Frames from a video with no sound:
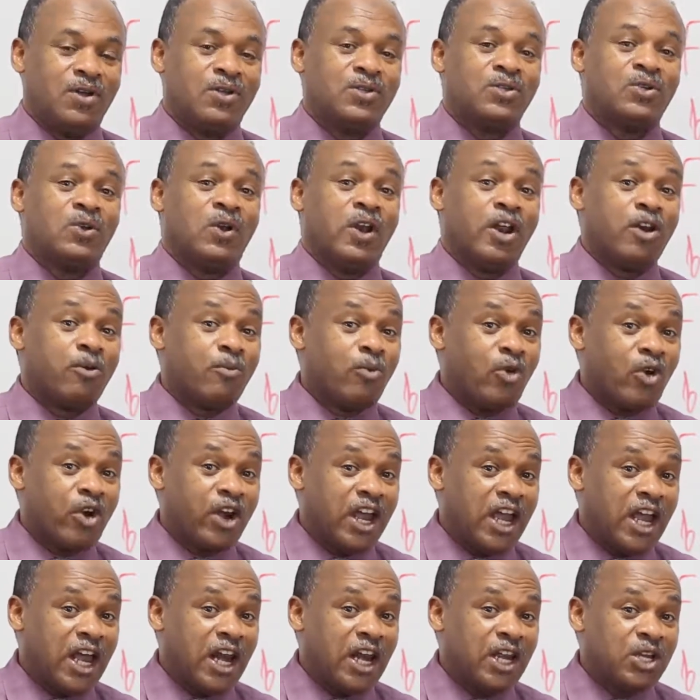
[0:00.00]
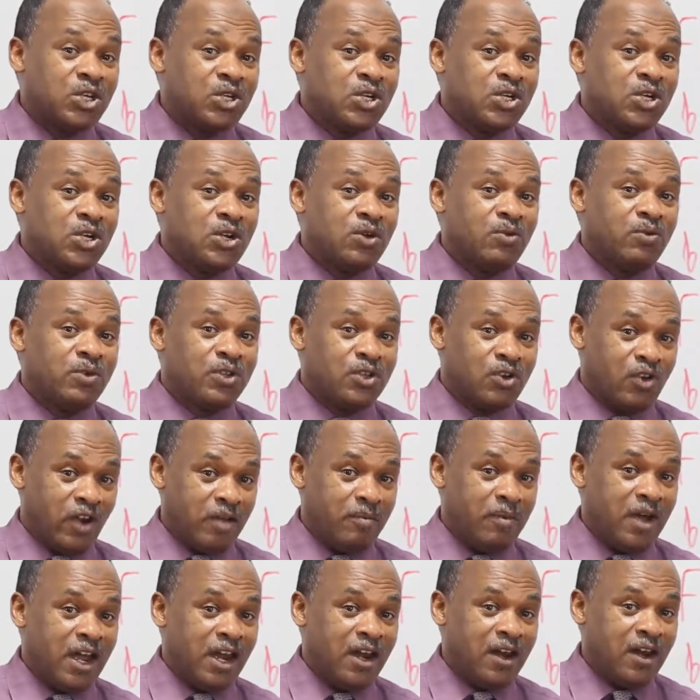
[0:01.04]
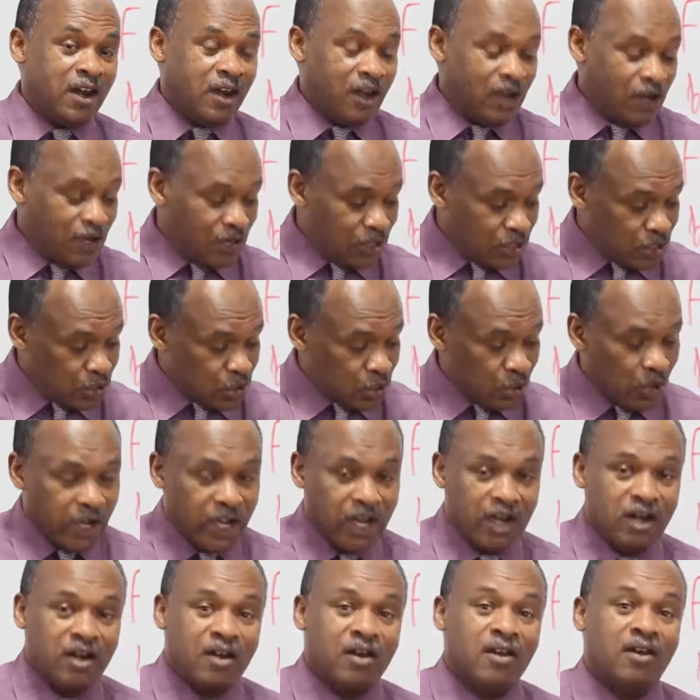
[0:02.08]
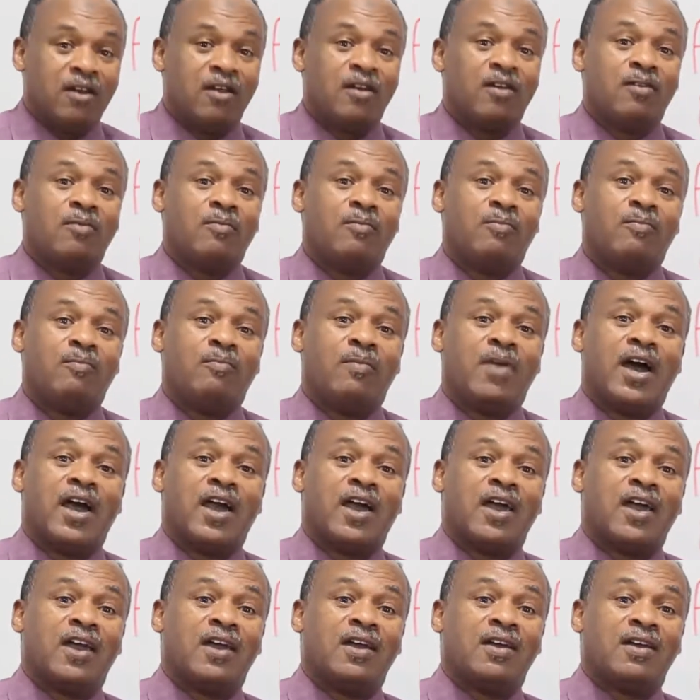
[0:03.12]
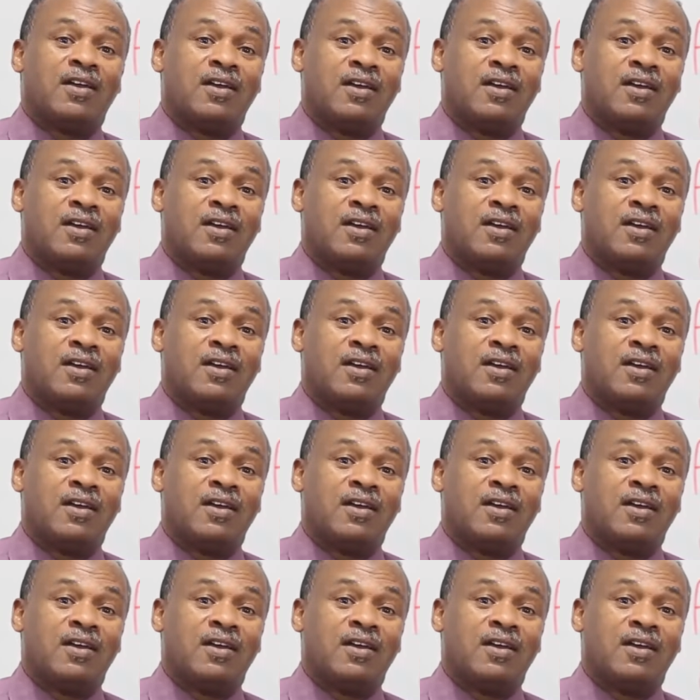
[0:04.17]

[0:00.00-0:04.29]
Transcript: To learn more English with Grayman, join my